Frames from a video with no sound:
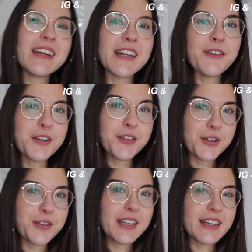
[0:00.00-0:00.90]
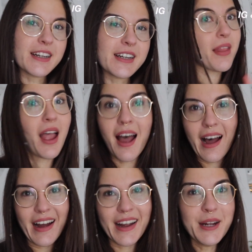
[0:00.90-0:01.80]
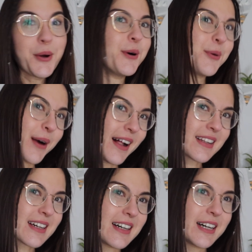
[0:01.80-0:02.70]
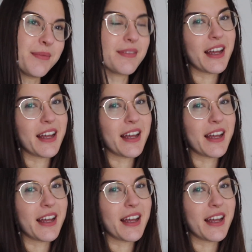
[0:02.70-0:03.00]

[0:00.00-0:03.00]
If you're new here, hi, welcome.